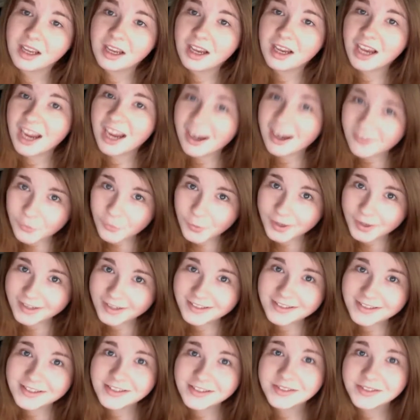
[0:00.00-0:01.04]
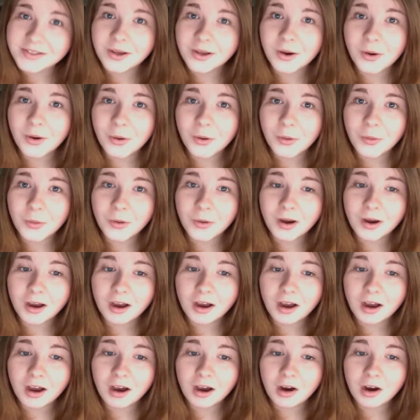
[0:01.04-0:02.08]
Hey everyone, so,
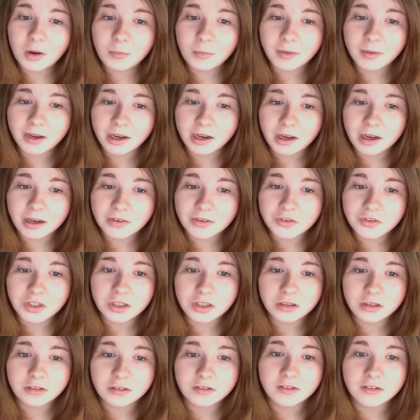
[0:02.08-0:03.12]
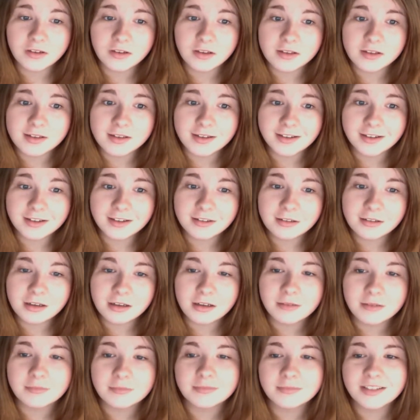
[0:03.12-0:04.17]
oh my gosh, I look disgusting,
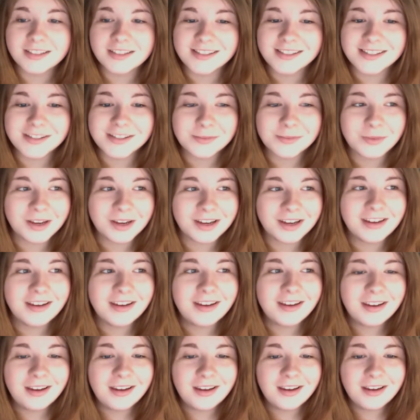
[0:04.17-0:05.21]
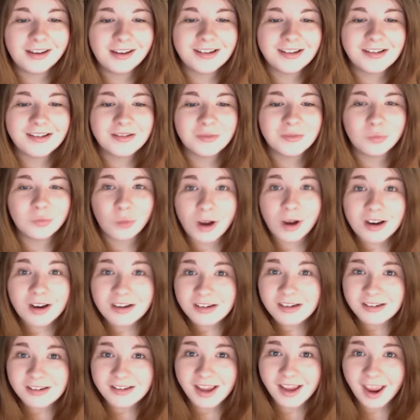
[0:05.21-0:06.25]
because it's my
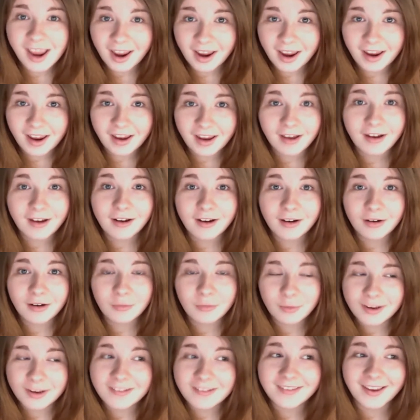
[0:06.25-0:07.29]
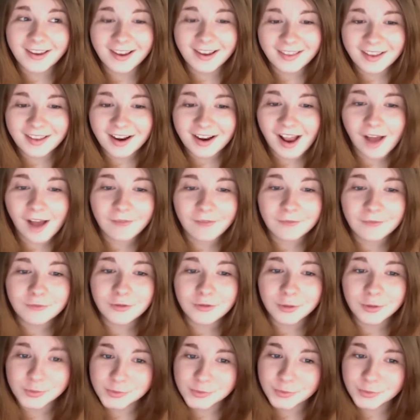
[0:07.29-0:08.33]
one day, weekday that I have
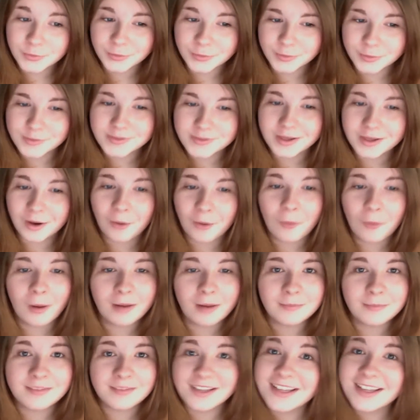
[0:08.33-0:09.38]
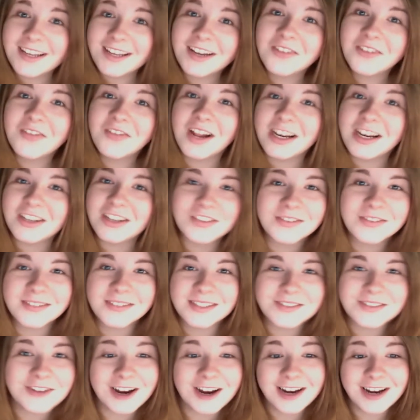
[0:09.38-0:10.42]
no school, so I'm taking advantage of
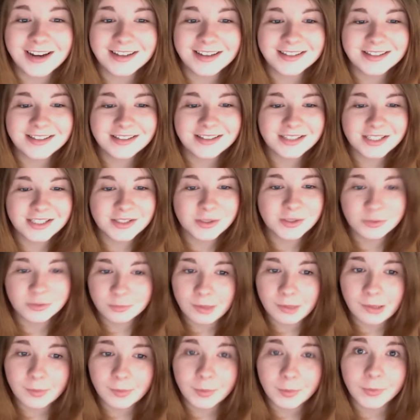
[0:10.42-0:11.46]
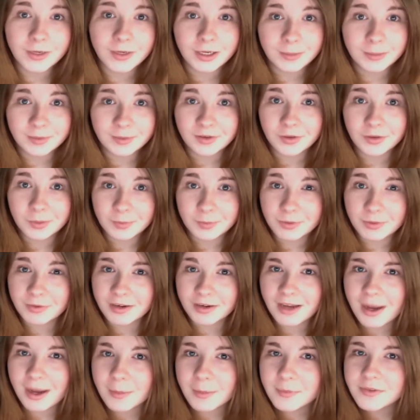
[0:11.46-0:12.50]
these Fridays, and this is probably when I'll be doing my
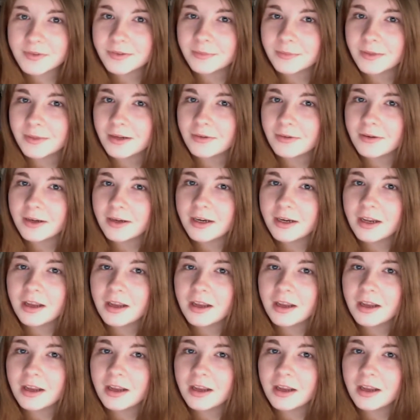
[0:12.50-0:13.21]
recaps from now on,